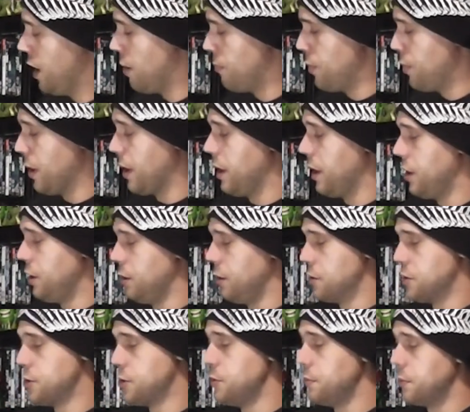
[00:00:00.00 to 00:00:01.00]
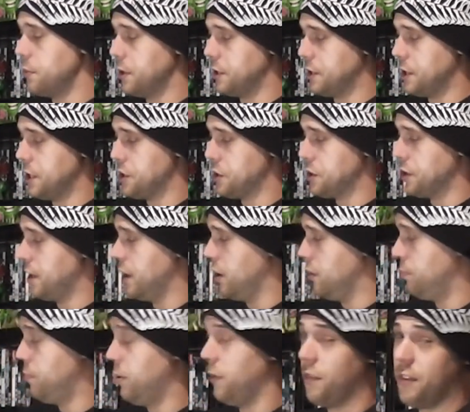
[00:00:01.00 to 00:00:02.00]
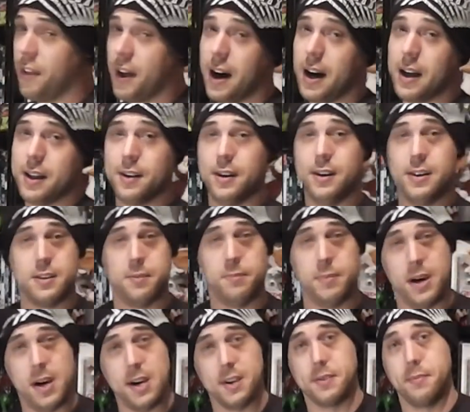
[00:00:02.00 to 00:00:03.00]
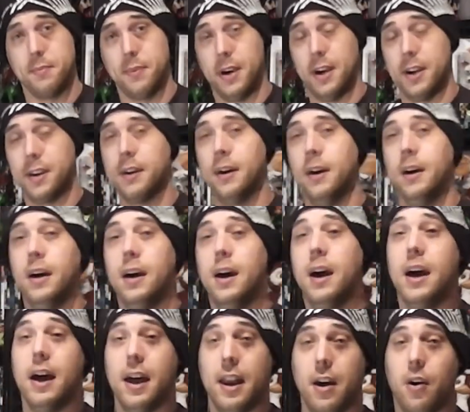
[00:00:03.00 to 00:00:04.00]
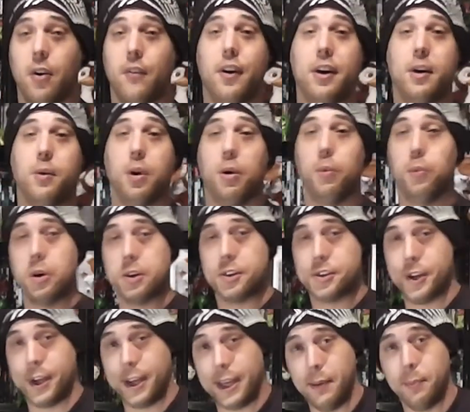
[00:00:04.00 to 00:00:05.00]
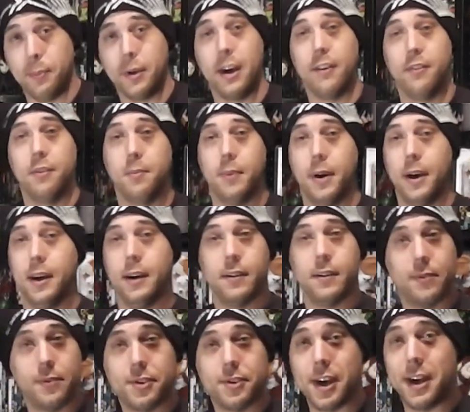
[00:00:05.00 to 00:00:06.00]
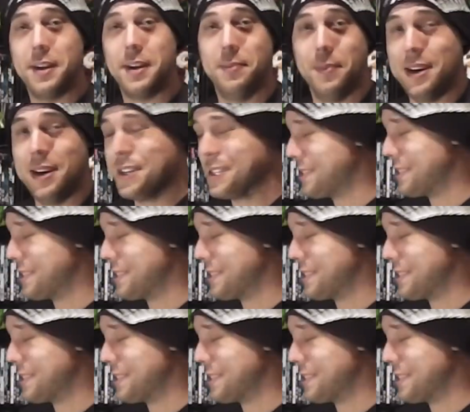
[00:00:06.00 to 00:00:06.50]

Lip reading: are bringing a new super edition out, but that is amazing, mate. Now, if anyone wants to keep giving me, sending me